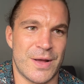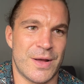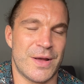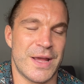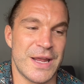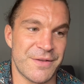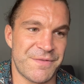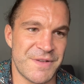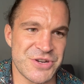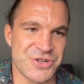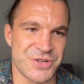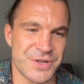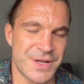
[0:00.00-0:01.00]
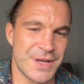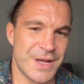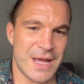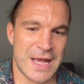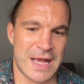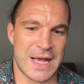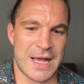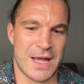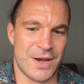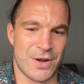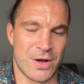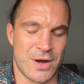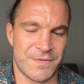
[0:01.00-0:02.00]
inefficient,
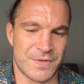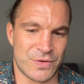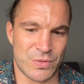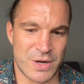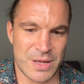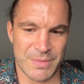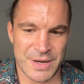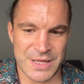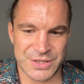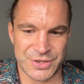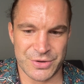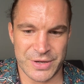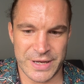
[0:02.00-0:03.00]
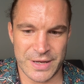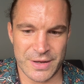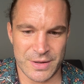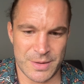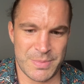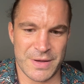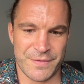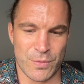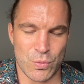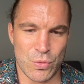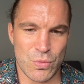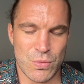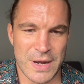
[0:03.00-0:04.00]
and after 20 minutes you hit a bit of a
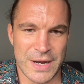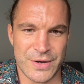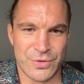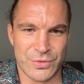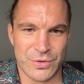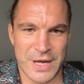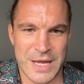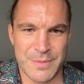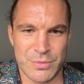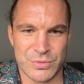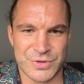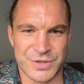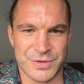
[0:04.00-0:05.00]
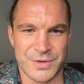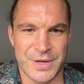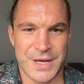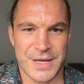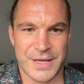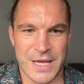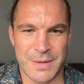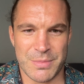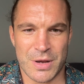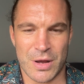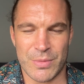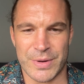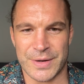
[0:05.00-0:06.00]
wall and you're not able to keep
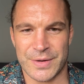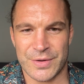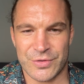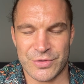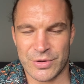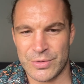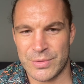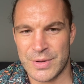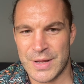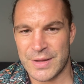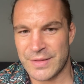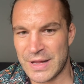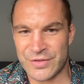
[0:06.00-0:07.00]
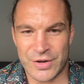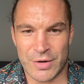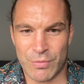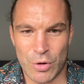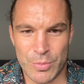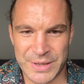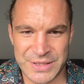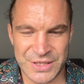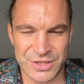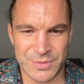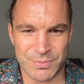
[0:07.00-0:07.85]
going. So that's an aerobic system